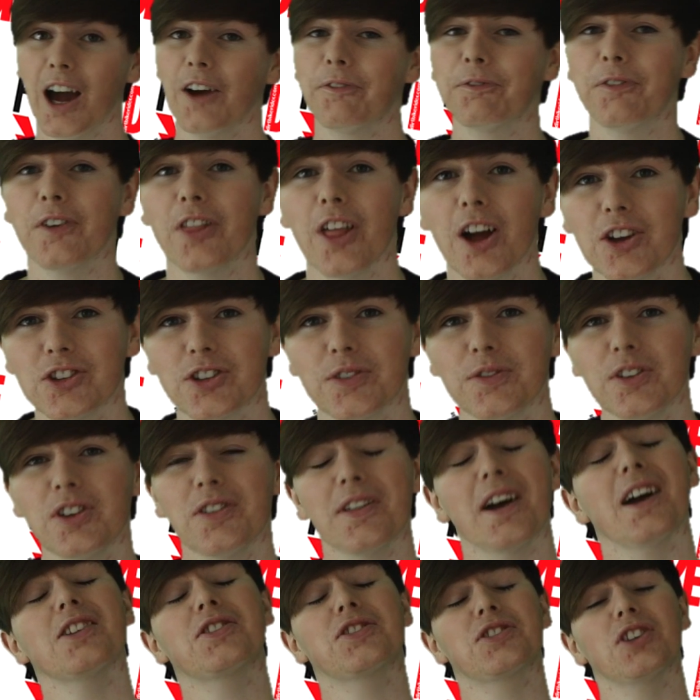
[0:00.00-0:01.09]
And for those of you
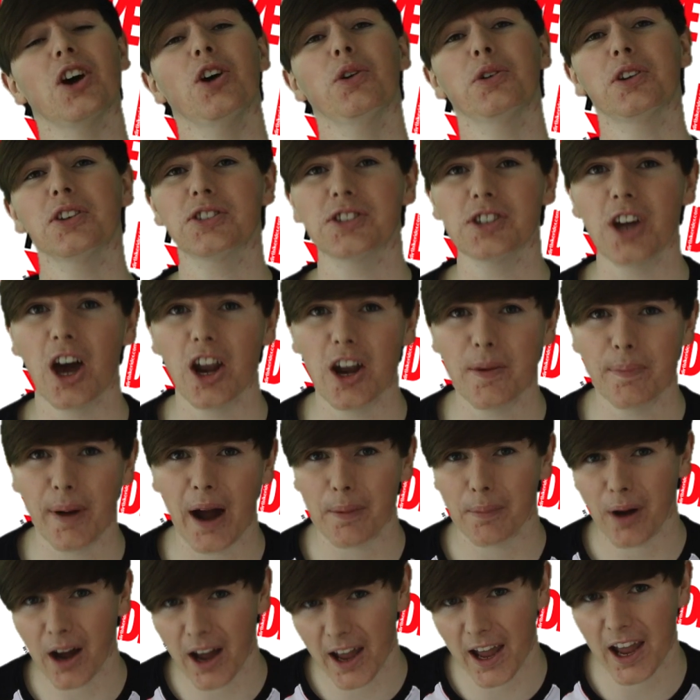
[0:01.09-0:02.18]
that are so concerned
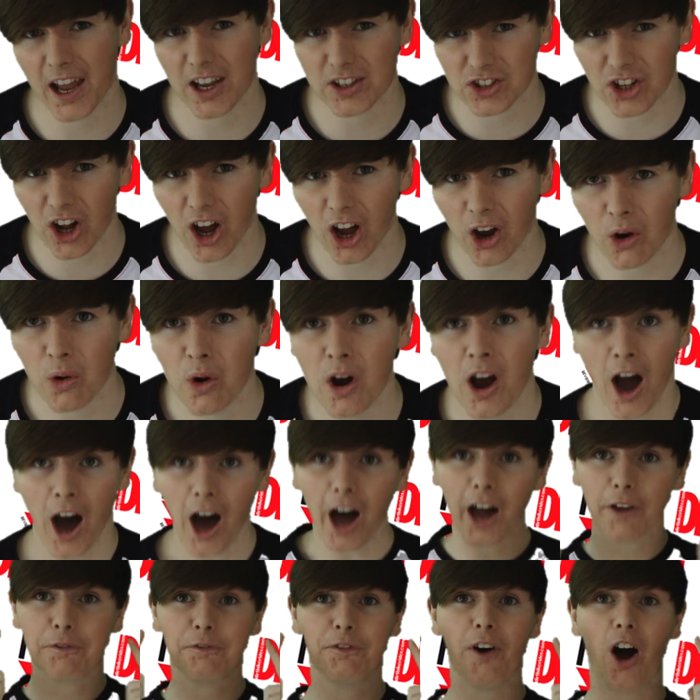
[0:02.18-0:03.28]
about my hairstyle,
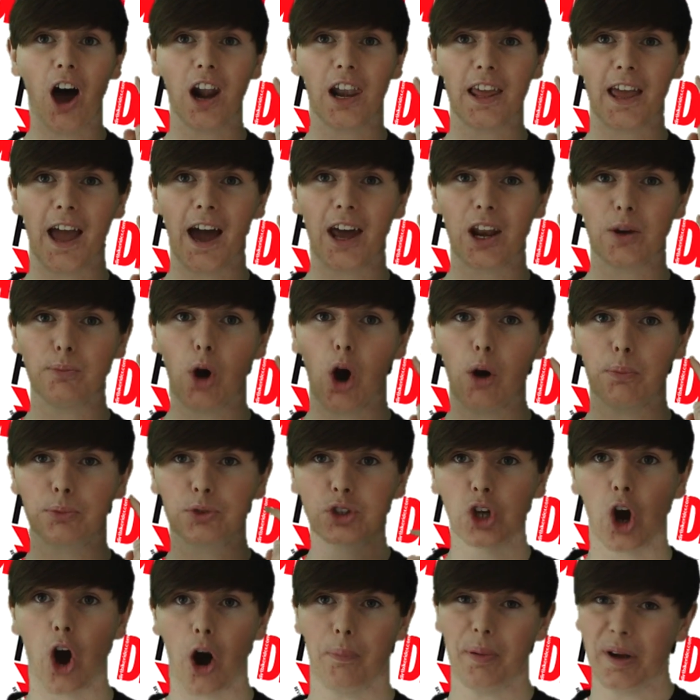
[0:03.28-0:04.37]
I finally had a mop
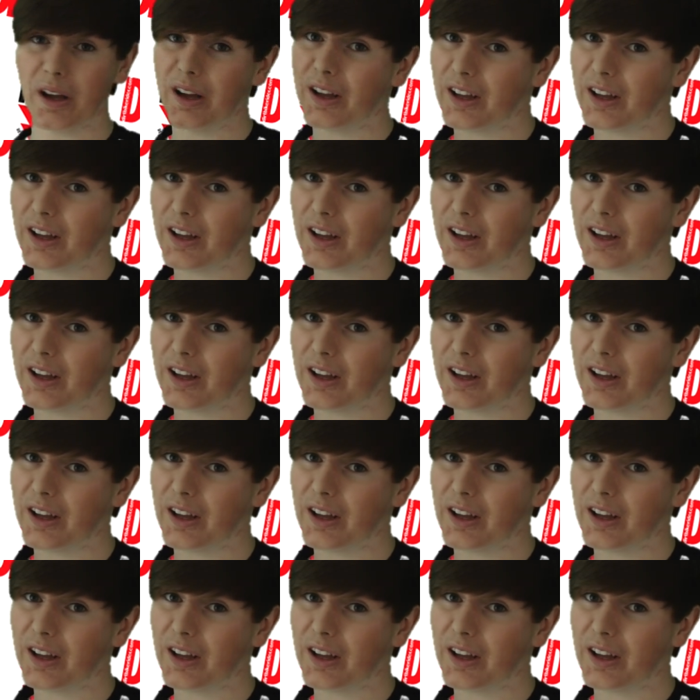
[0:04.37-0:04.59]
chop.